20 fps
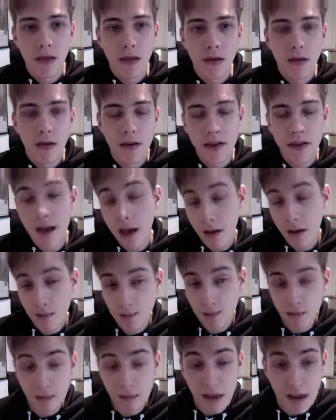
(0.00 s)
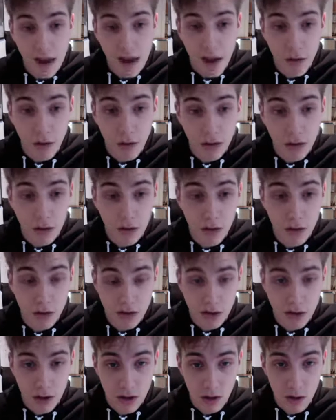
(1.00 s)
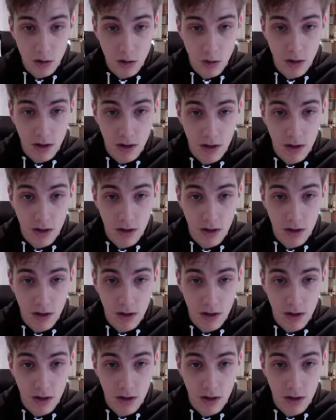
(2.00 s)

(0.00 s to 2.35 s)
yeah, me and Aaron got to go